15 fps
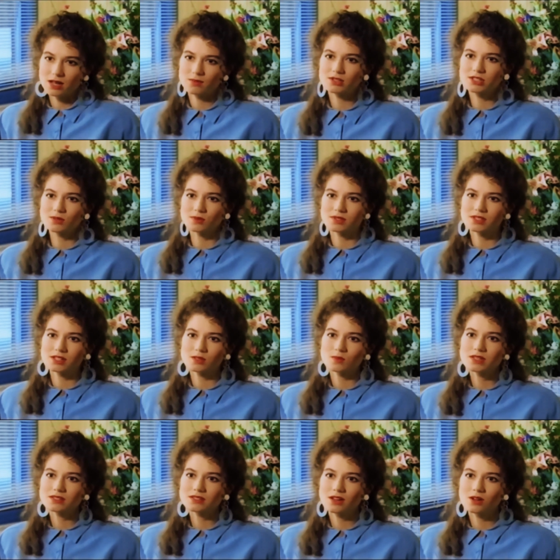but she was six
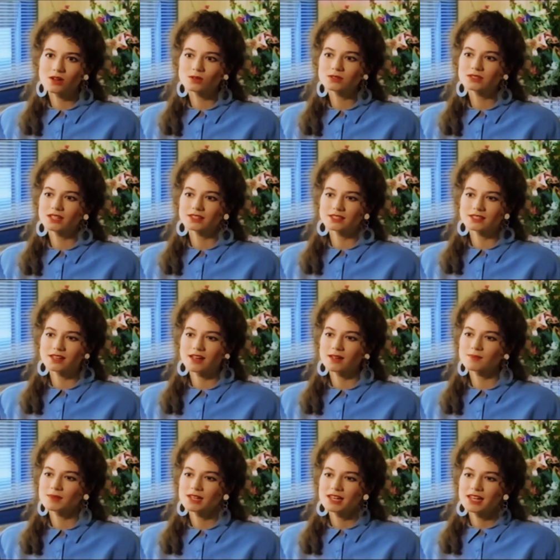weeks old at the time.